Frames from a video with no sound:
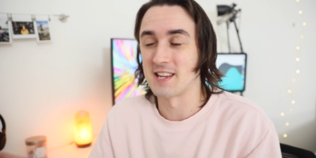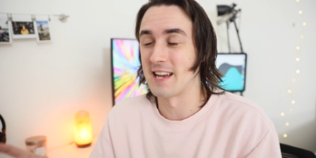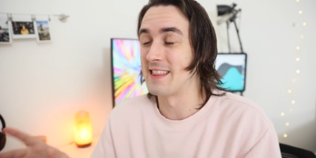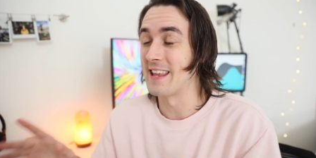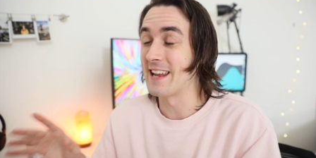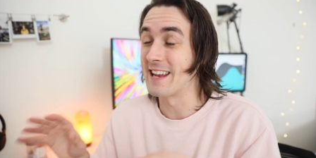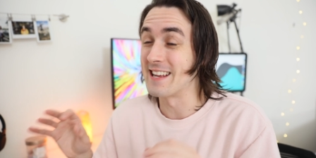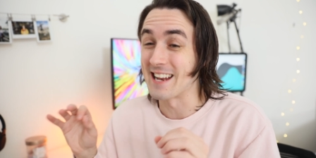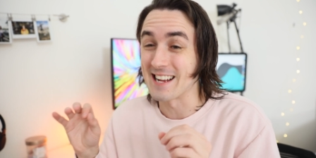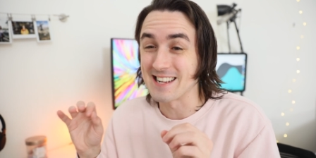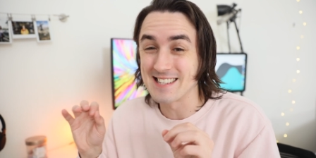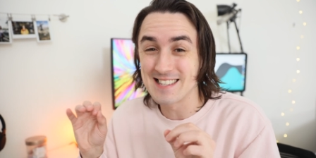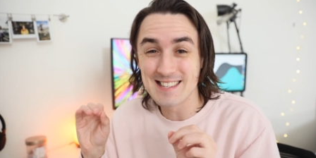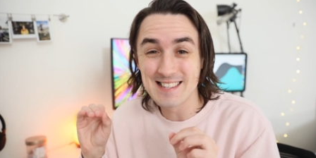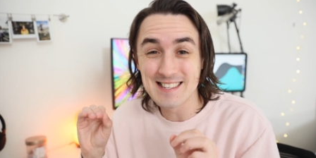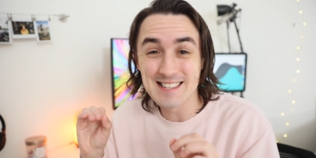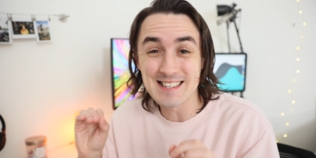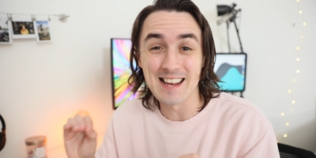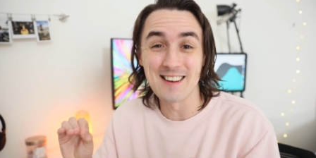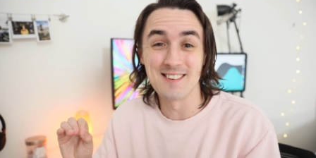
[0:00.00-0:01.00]
I think it
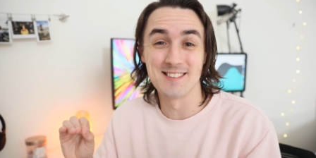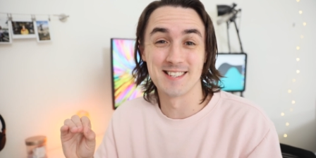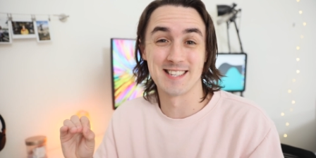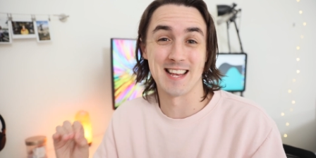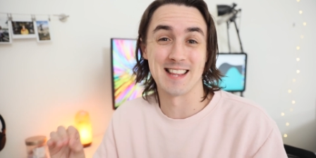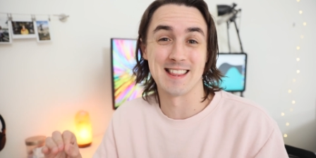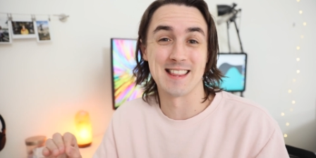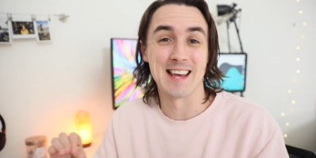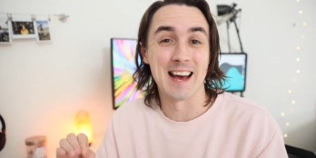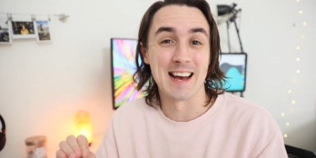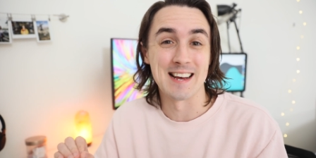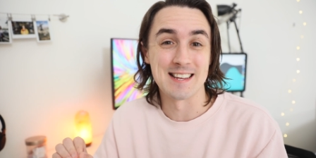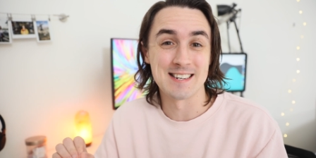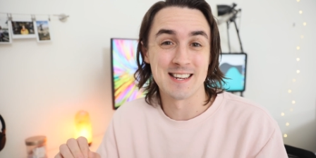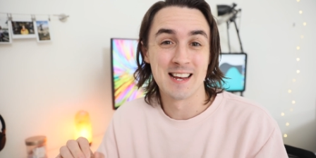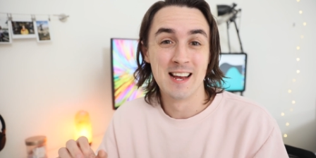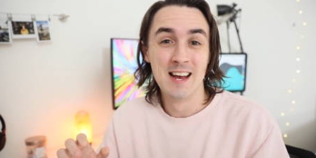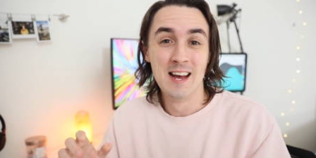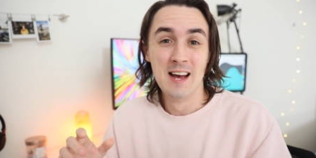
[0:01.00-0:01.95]
excels at that.